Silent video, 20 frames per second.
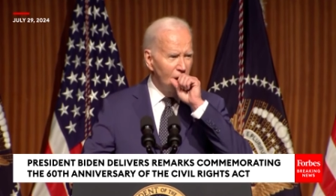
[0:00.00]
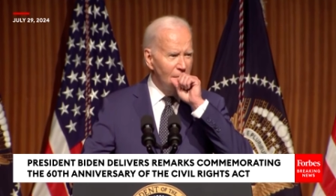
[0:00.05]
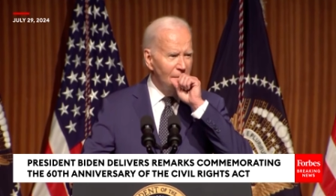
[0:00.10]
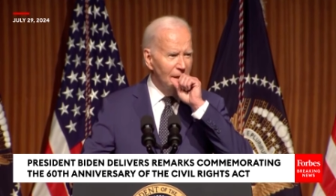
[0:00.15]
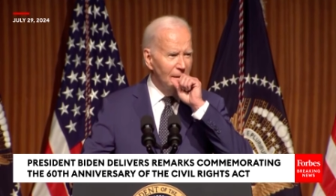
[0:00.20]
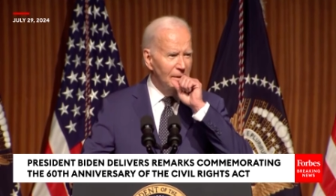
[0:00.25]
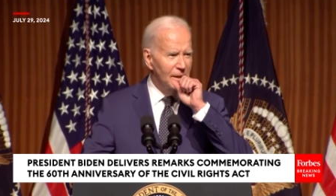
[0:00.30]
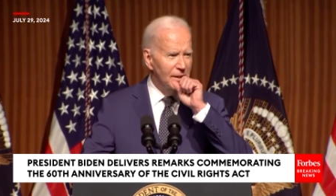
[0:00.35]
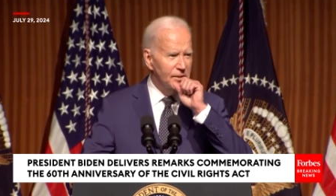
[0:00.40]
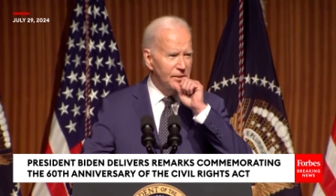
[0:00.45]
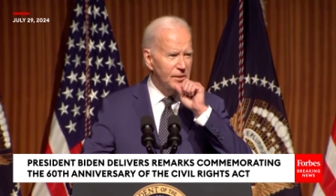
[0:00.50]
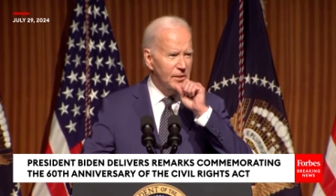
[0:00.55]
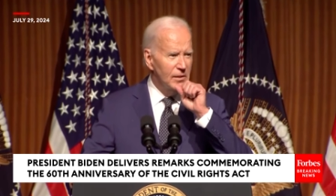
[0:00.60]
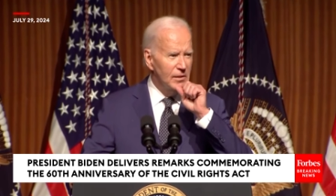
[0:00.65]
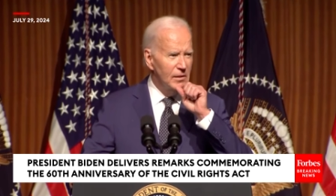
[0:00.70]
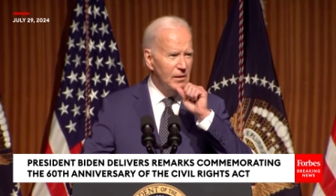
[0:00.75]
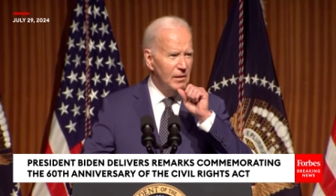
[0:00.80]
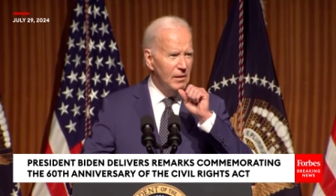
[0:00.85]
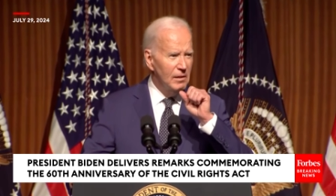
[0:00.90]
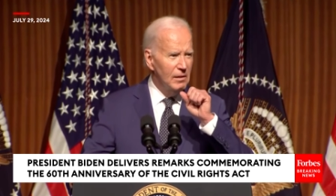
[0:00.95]
Term limits
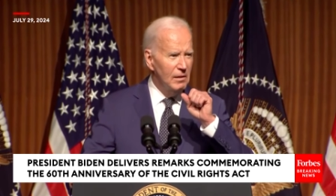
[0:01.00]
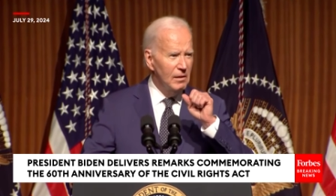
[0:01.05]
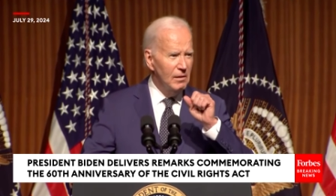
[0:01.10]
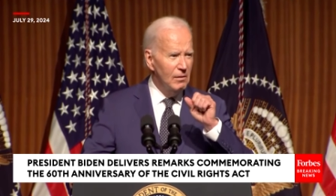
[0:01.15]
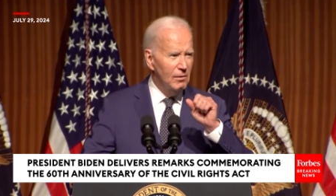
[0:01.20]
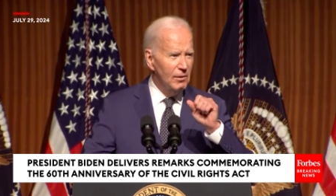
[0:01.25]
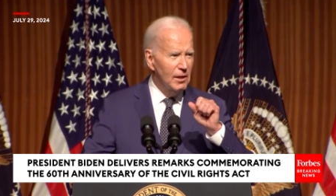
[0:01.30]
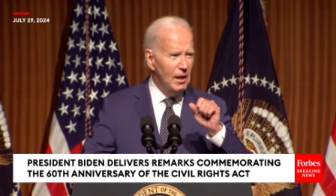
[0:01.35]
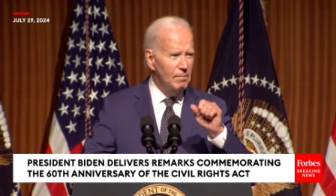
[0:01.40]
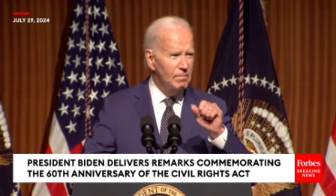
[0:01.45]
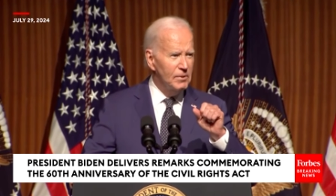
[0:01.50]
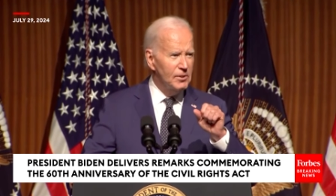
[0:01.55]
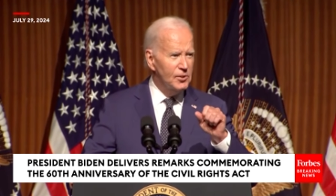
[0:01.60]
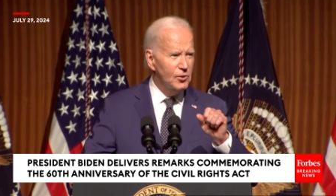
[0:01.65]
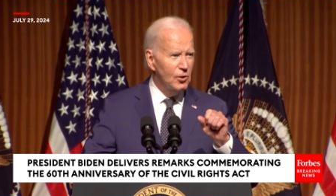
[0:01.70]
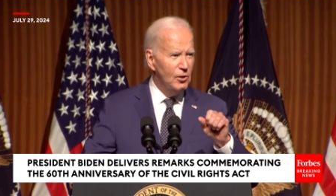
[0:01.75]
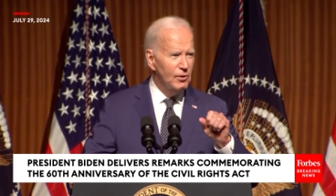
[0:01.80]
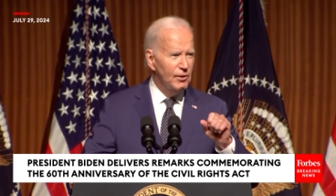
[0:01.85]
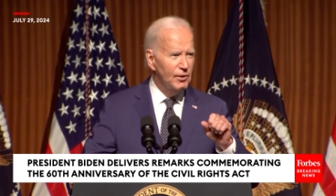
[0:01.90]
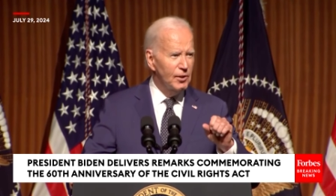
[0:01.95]
would help
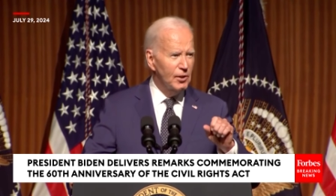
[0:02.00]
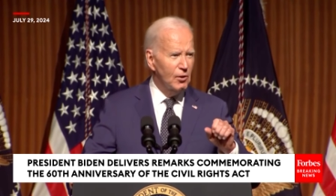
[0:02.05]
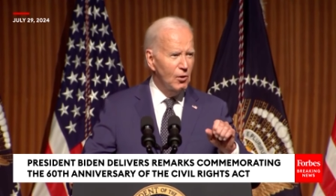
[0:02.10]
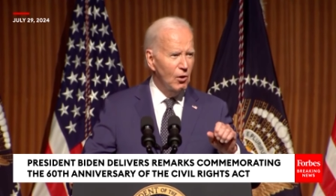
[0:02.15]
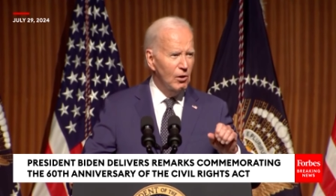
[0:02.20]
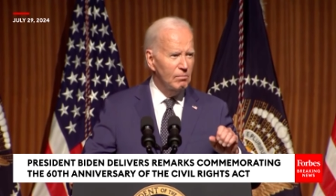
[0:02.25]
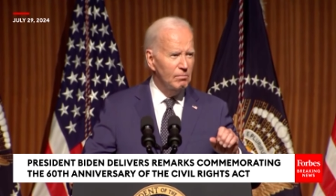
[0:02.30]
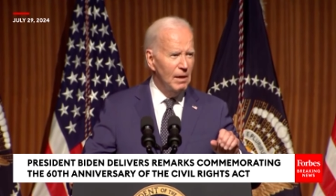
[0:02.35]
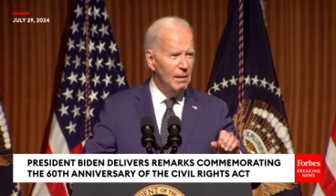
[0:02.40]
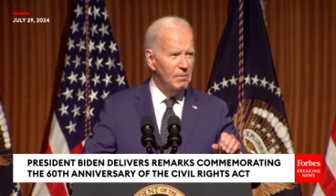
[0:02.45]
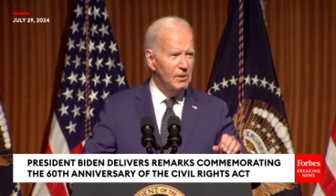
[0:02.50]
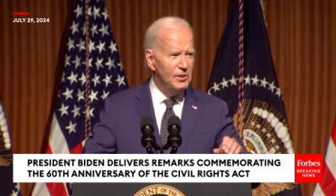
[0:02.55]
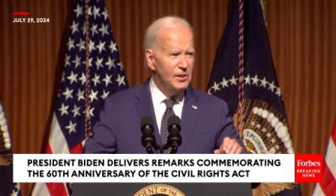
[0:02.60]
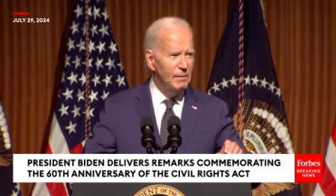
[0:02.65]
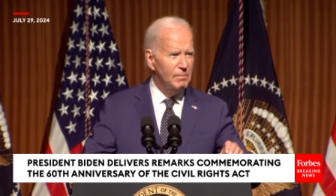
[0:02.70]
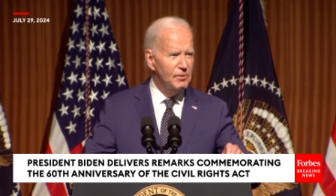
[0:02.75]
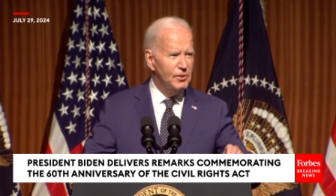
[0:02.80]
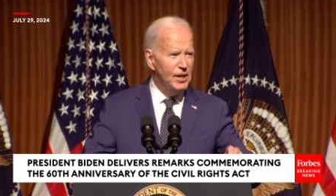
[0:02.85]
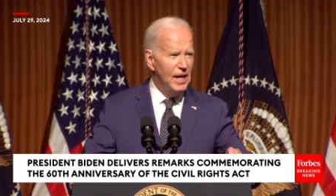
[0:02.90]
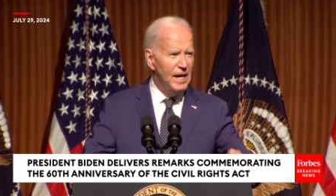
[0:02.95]
ensure that the court
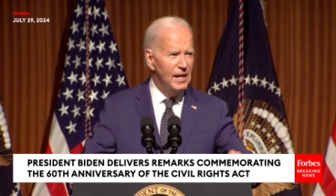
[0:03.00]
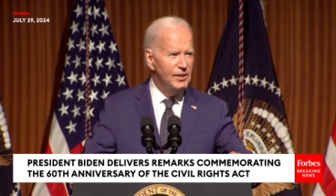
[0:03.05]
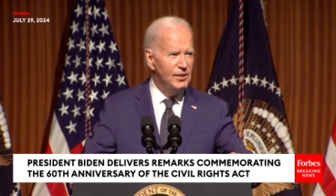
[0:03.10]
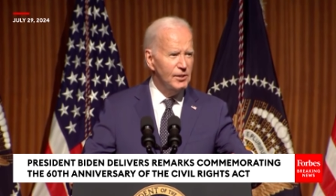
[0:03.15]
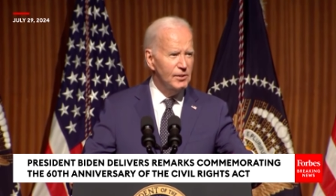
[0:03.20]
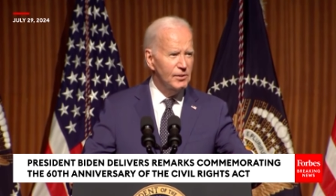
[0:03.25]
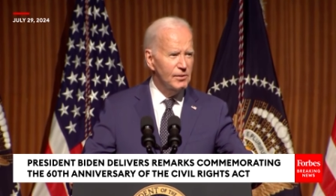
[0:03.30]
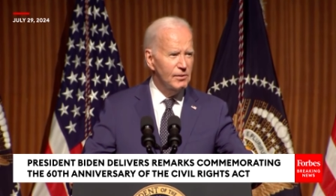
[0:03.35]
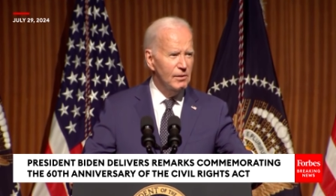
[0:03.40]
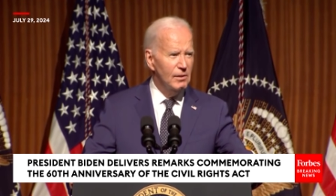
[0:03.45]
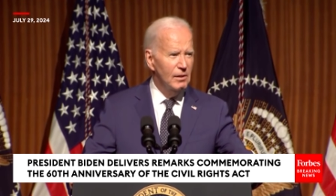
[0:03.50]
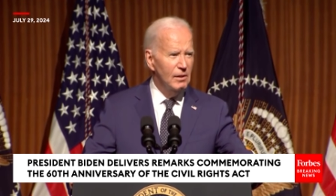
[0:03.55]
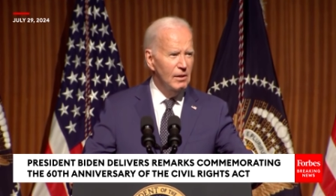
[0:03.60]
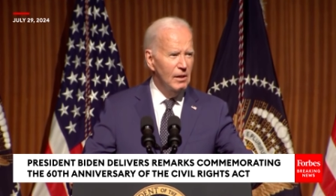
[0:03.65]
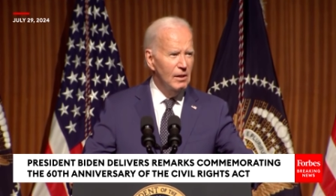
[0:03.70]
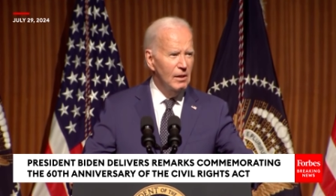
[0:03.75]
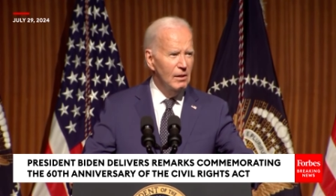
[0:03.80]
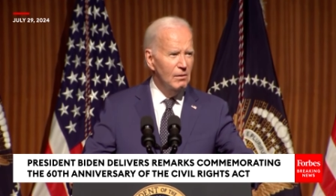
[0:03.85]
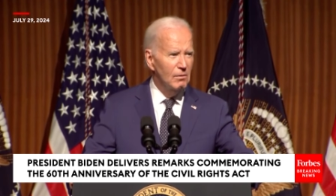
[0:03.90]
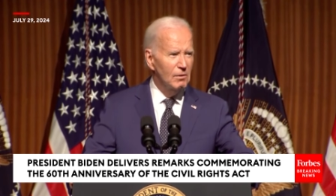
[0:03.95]
membership changes
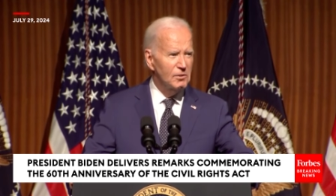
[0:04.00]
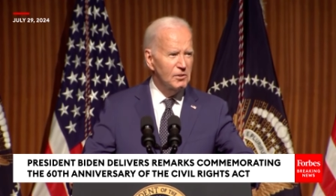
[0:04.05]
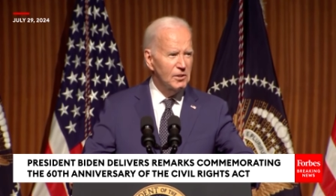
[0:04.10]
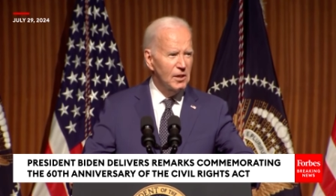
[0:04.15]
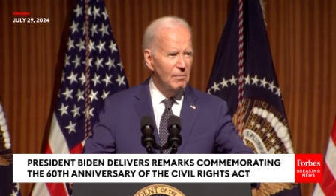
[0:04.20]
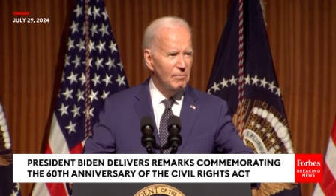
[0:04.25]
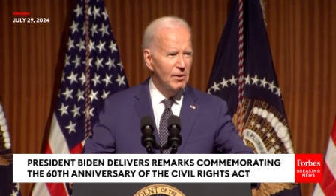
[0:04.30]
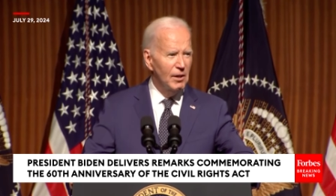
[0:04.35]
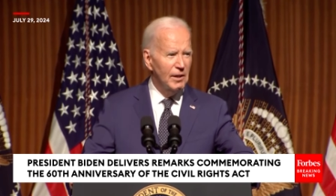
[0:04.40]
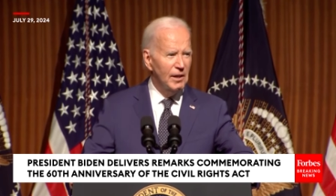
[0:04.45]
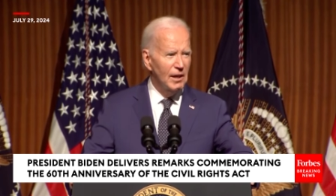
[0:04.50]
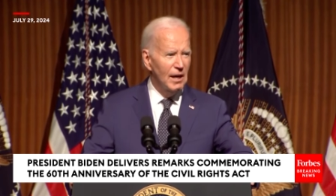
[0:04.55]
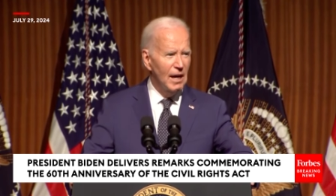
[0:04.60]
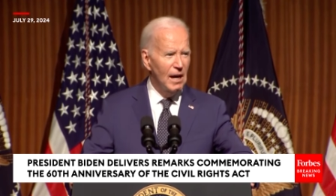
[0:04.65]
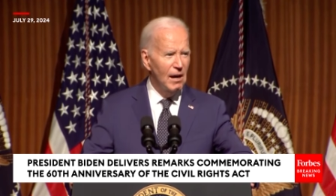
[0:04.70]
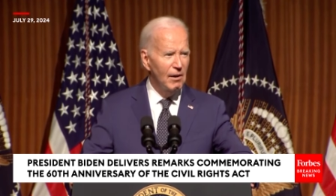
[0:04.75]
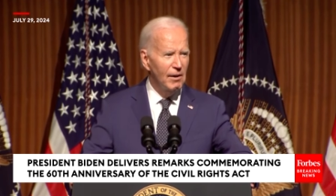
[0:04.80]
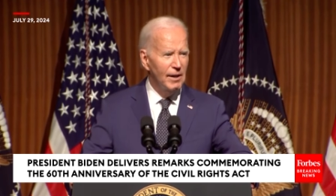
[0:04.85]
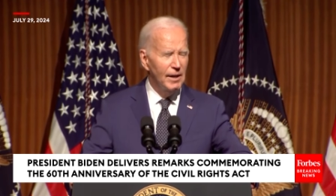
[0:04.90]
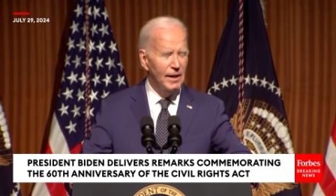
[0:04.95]
with some
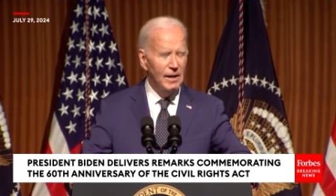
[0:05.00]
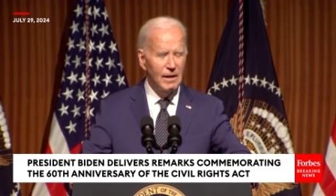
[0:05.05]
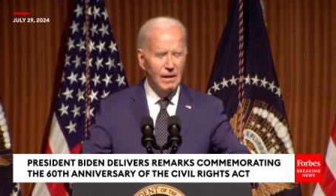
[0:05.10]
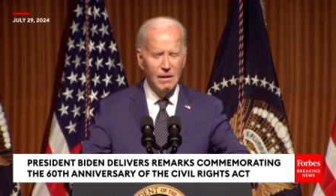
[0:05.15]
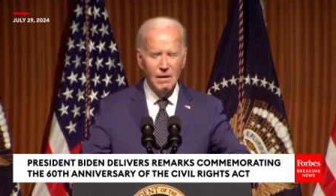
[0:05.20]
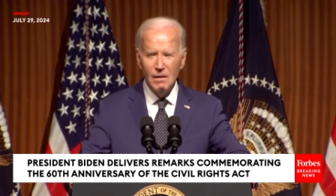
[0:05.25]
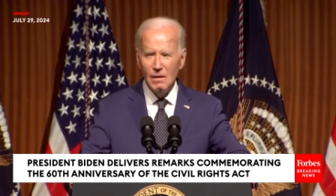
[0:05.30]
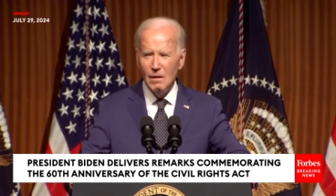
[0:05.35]
regularity.